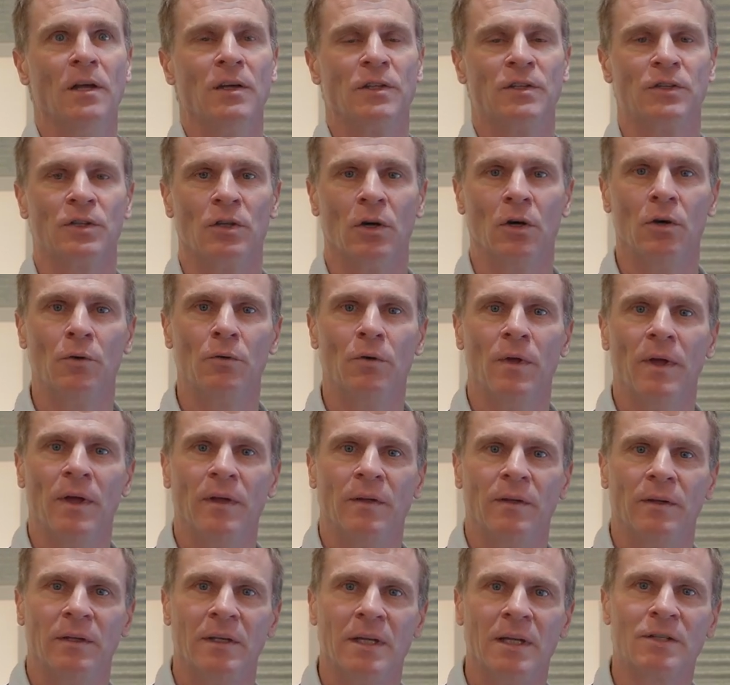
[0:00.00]
So
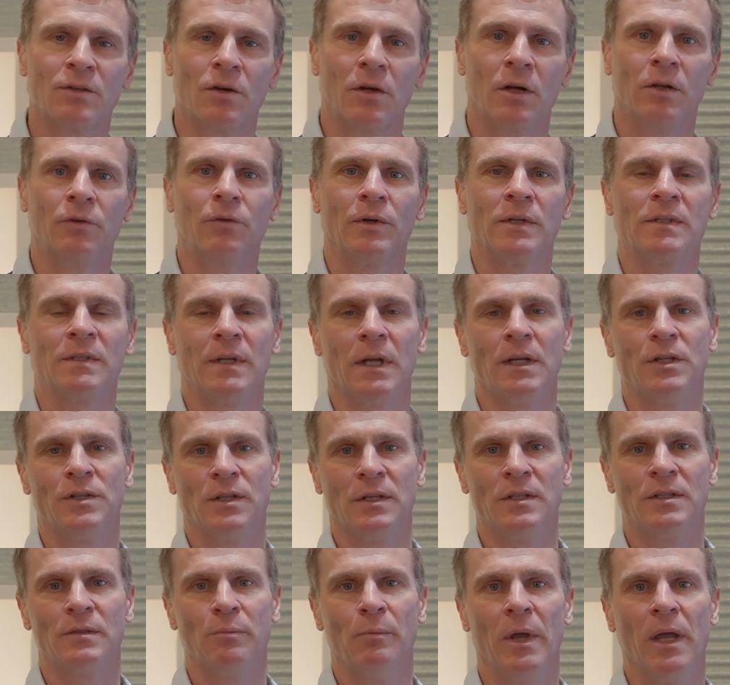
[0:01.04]
these contrast
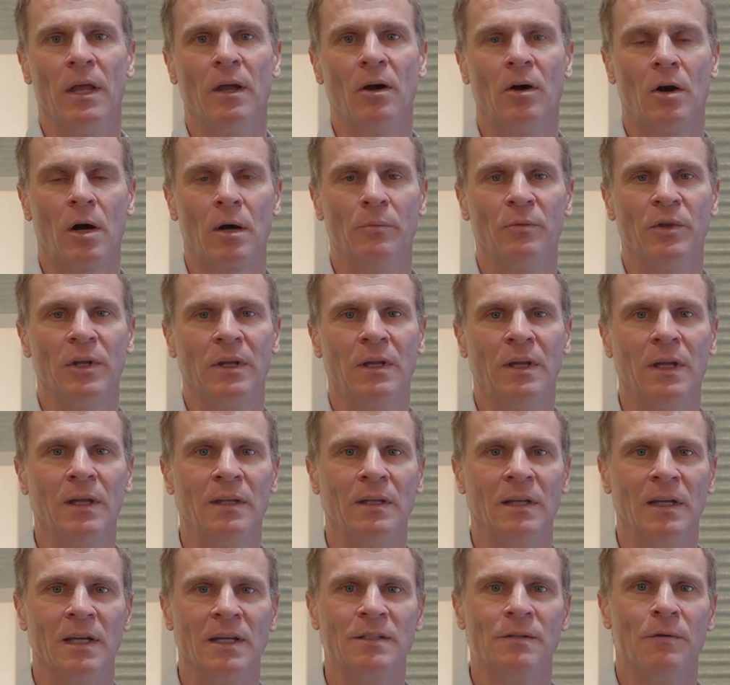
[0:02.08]
agents may harm the
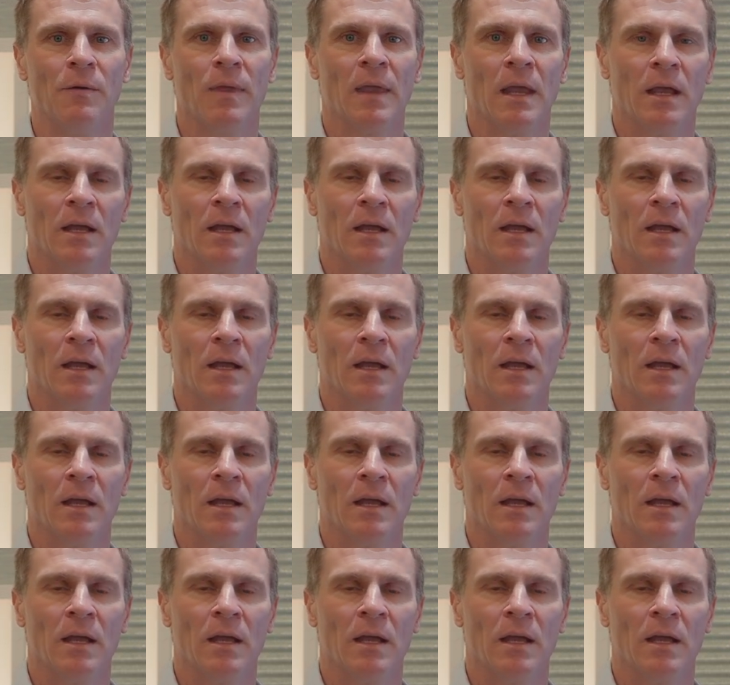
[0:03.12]
kidneys.